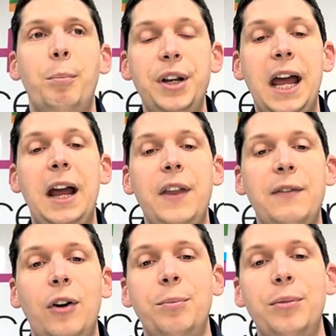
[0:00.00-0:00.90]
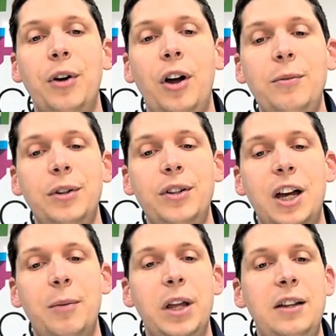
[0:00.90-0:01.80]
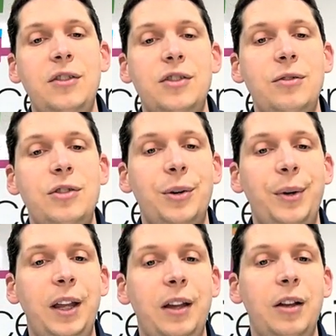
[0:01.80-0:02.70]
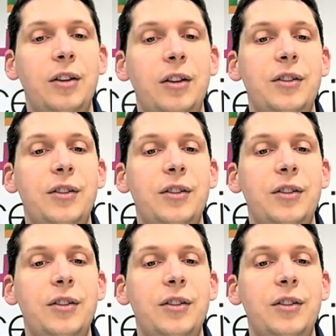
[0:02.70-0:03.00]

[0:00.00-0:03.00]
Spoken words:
but now they've opened up into doing